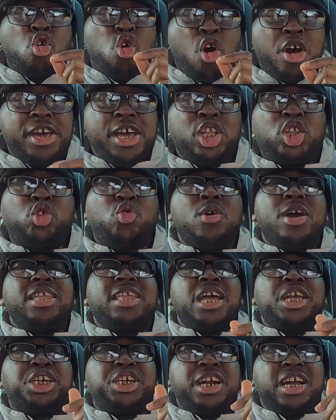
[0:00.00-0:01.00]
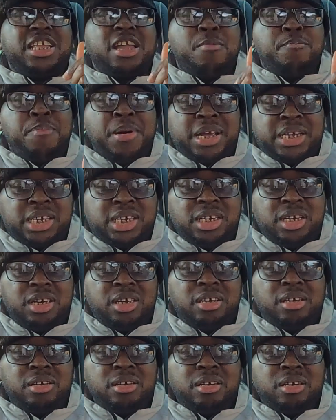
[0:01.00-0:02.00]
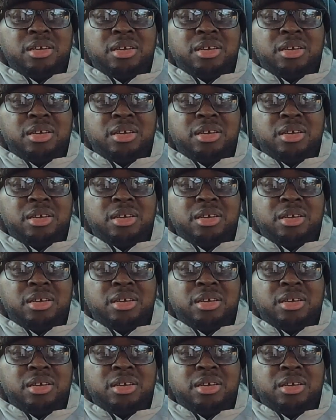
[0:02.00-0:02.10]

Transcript: going to a Nigerian embassy